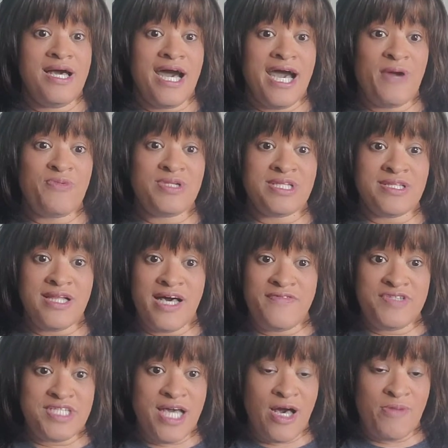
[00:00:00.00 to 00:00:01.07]
I would love
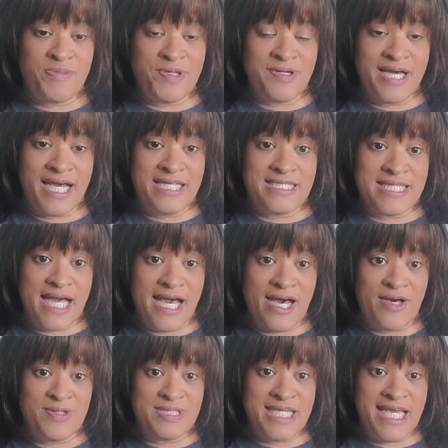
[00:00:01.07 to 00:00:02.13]
to help you guys
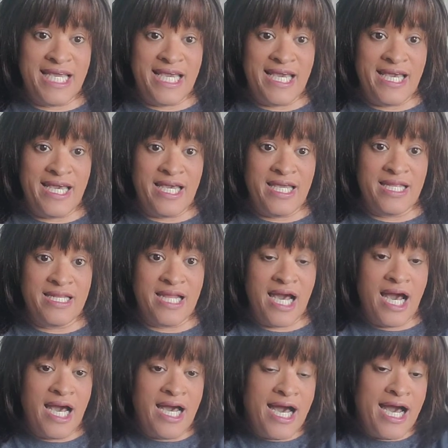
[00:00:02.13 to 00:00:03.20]
out, and I,